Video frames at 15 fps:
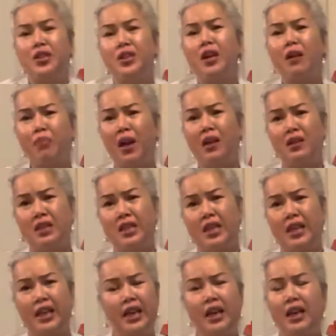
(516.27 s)
Not
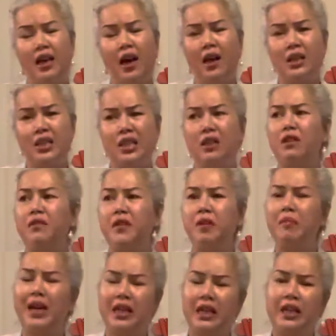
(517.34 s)
politics here, also
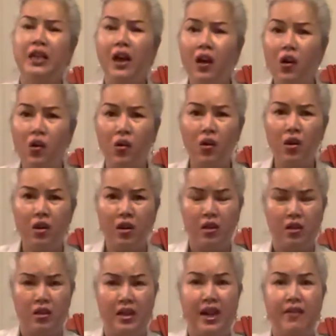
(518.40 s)
everybody know
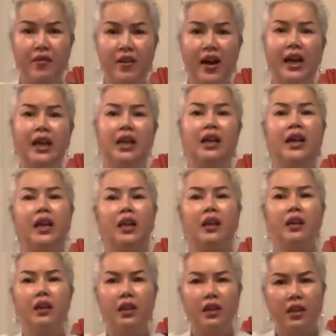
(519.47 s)
they're right. Like
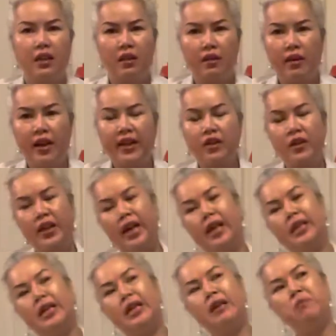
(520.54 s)

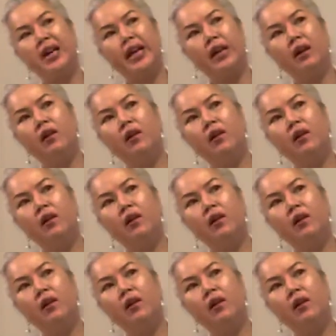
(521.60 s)
educate them like,